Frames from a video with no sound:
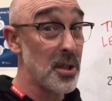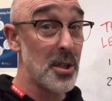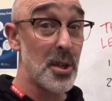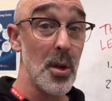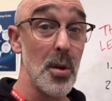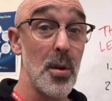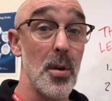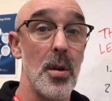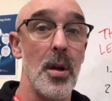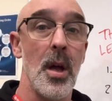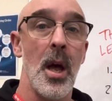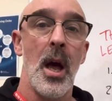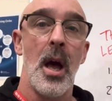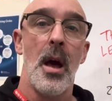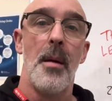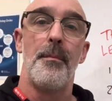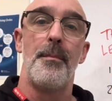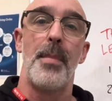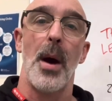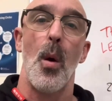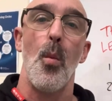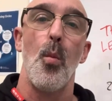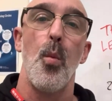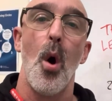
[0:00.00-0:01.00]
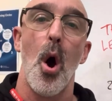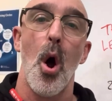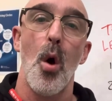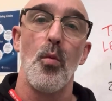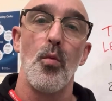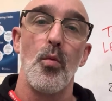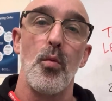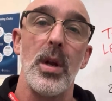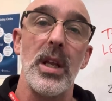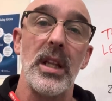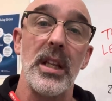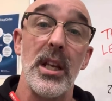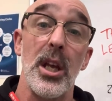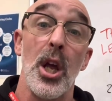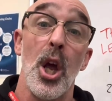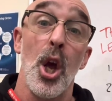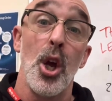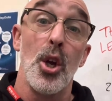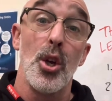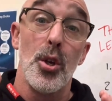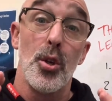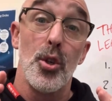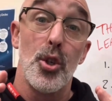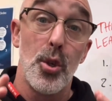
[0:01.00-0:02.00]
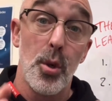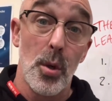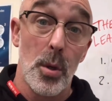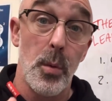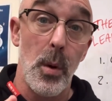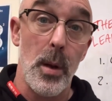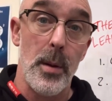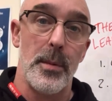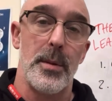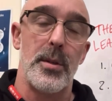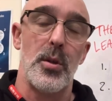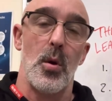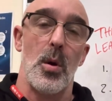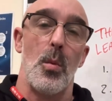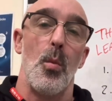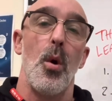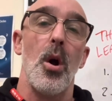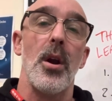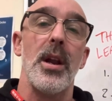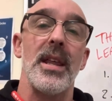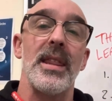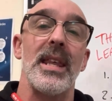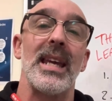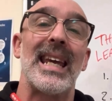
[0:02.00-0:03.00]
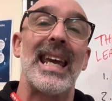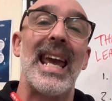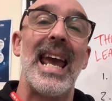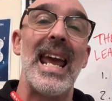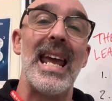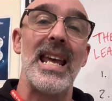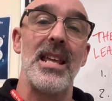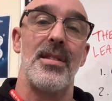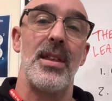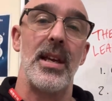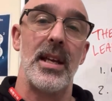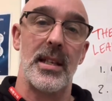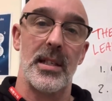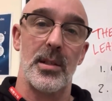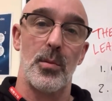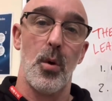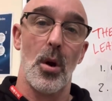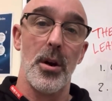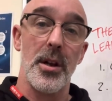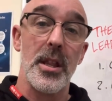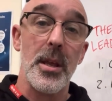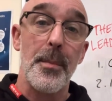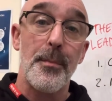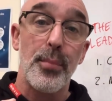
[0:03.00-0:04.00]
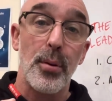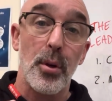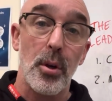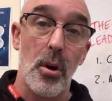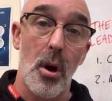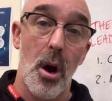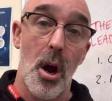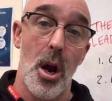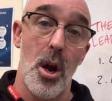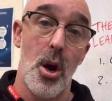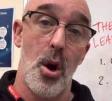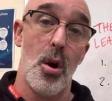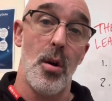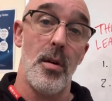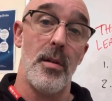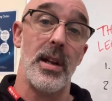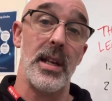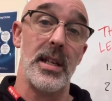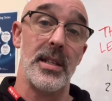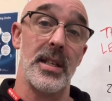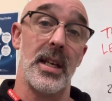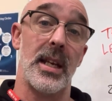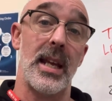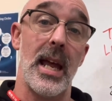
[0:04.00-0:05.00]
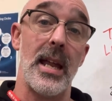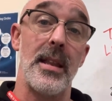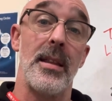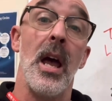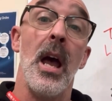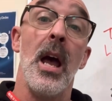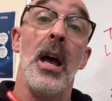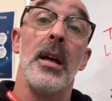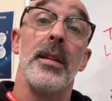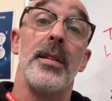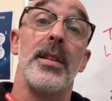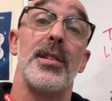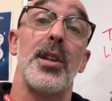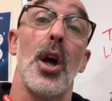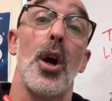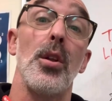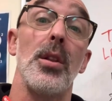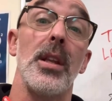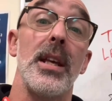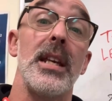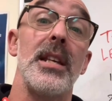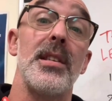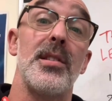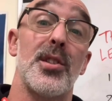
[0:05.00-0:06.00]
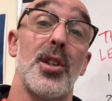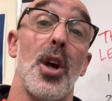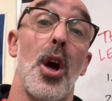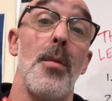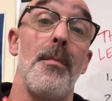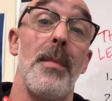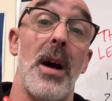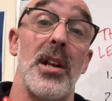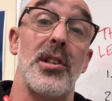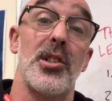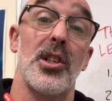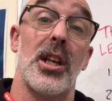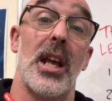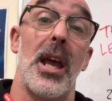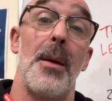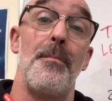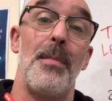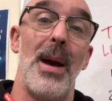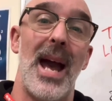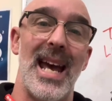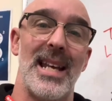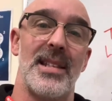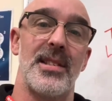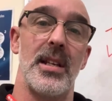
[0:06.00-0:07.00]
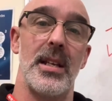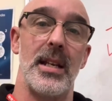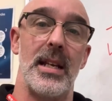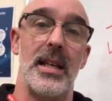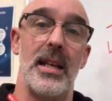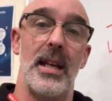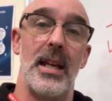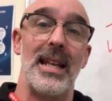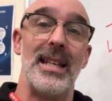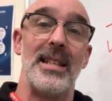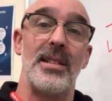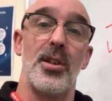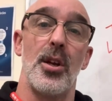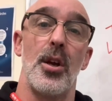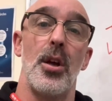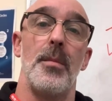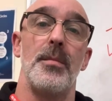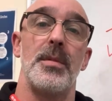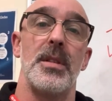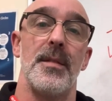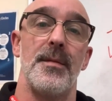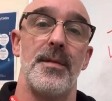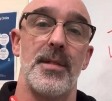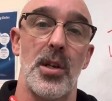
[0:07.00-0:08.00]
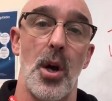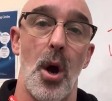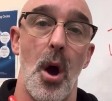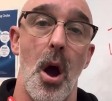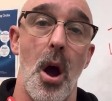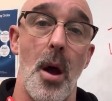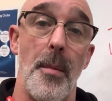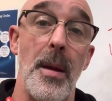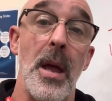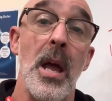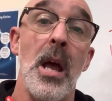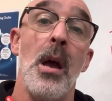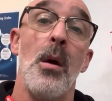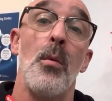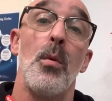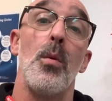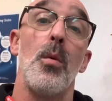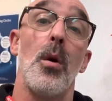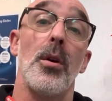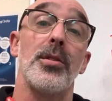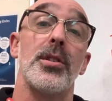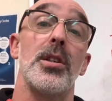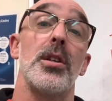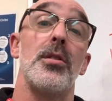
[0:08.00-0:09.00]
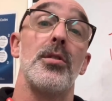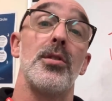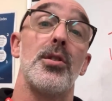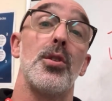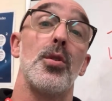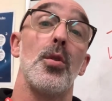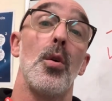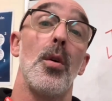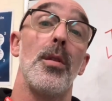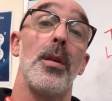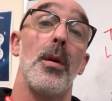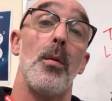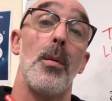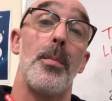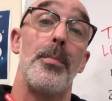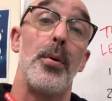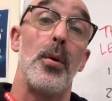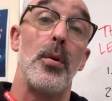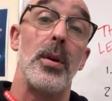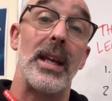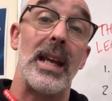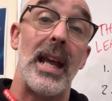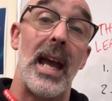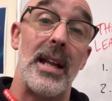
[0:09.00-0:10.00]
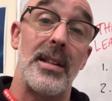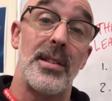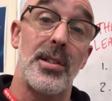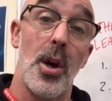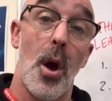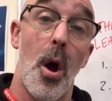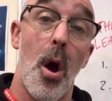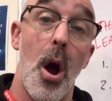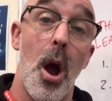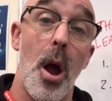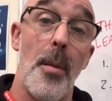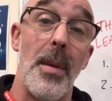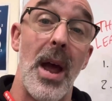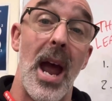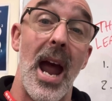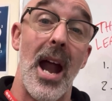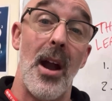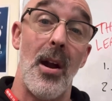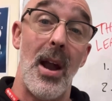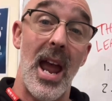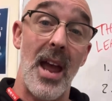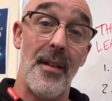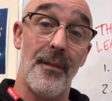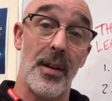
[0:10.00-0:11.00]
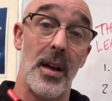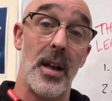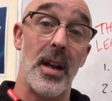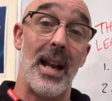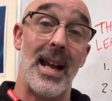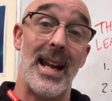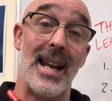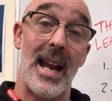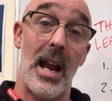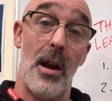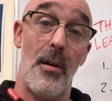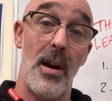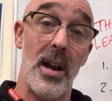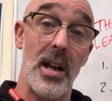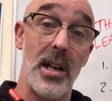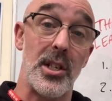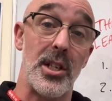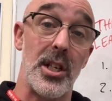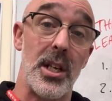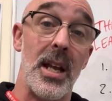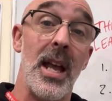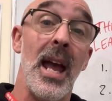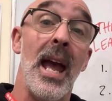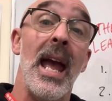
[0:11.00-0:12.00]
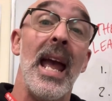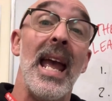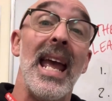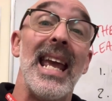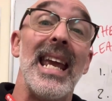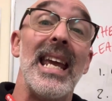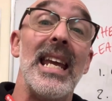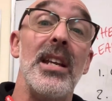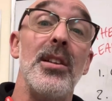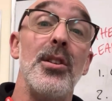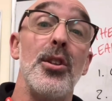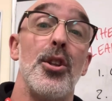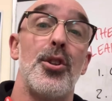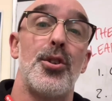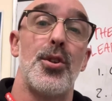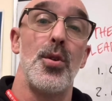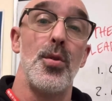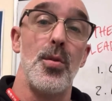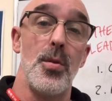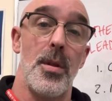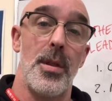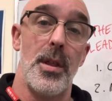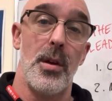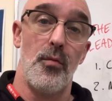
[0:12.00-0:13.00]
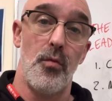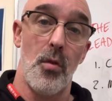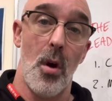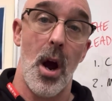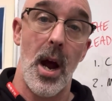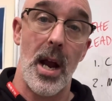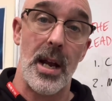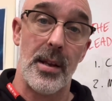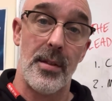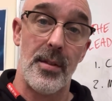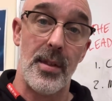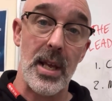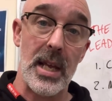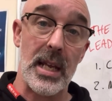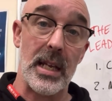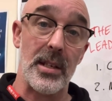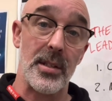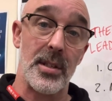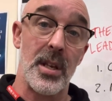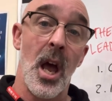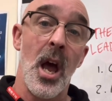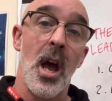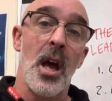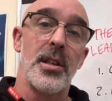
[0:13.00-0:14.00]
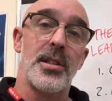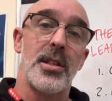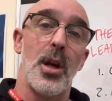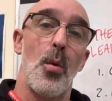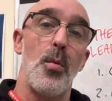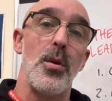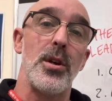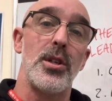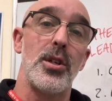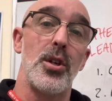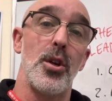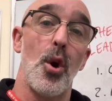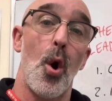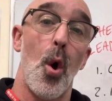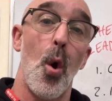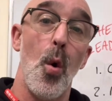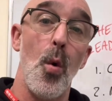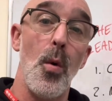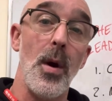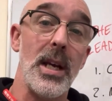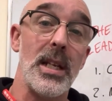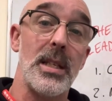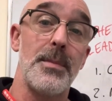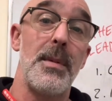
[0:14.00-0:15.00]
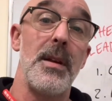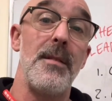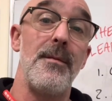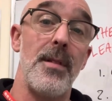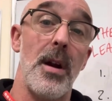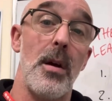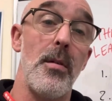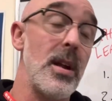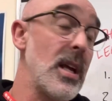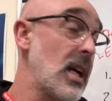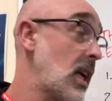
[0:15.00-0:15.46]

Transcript: do, but what really should we be doing? What are the key things? What are the priorities? Again, there's only so much capacity in terms of time. We want to ensure that we're putting our time, our effort, and our energy into the right things. So we should always be very